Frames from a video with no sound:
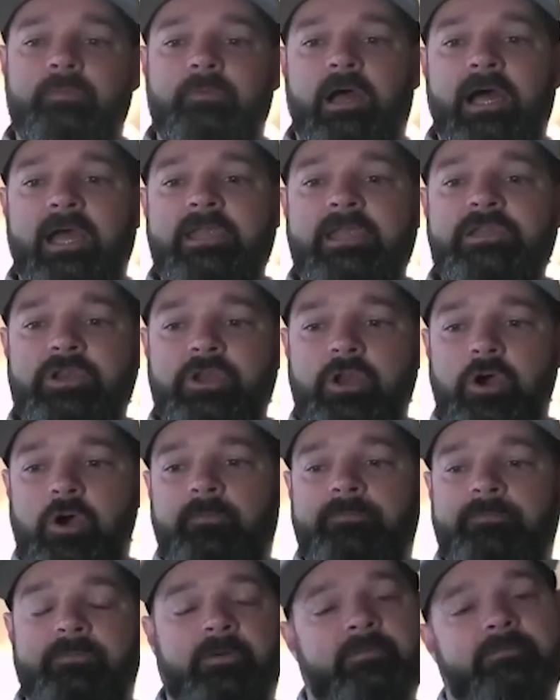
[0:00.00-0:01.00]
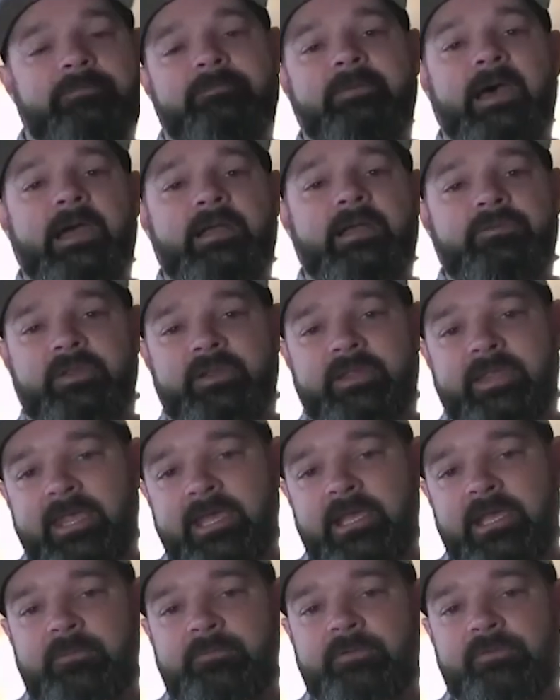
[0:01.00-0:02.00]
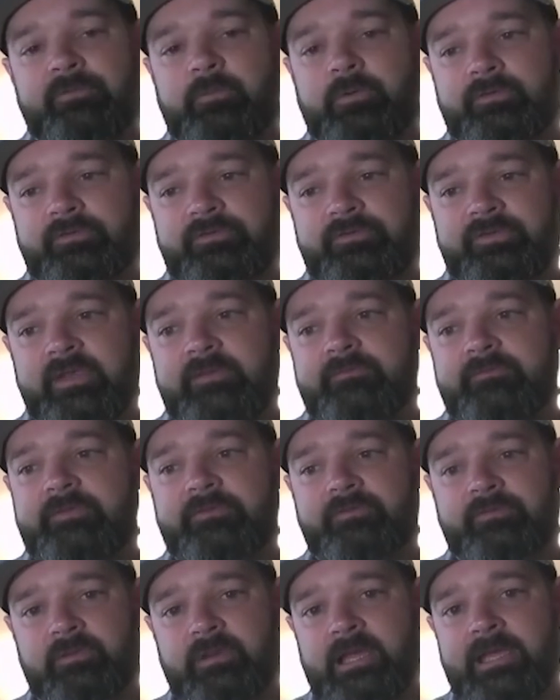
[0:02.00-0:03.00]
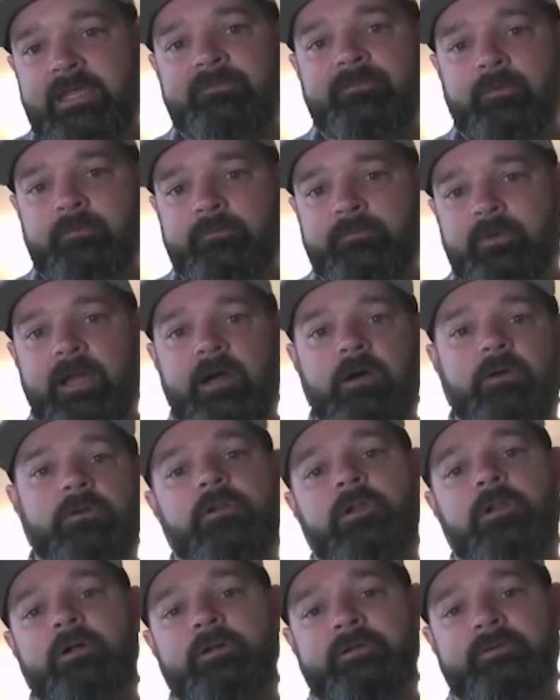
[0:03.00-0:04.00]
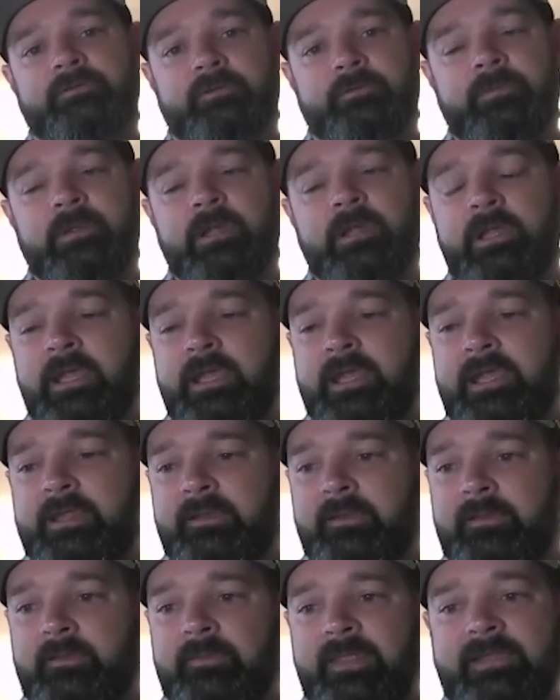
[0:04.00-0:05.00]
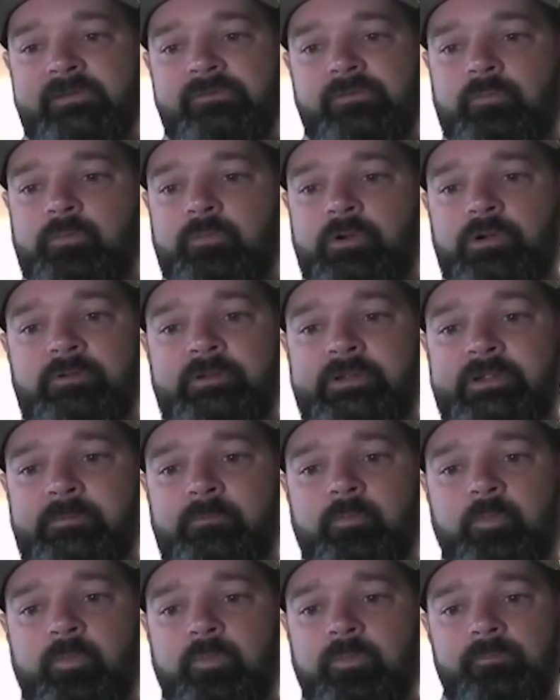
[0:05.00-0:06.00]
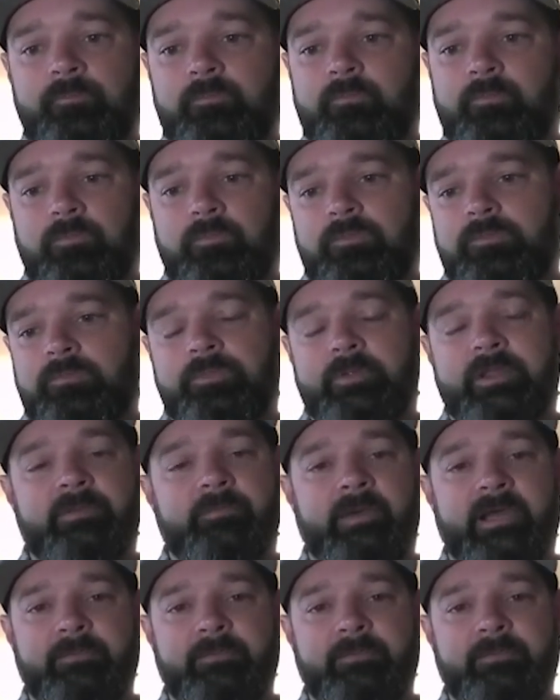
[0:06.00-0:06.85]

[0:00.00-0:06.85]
I know for a fact that cannabis would have saved his life over alcoholism, and that's really been my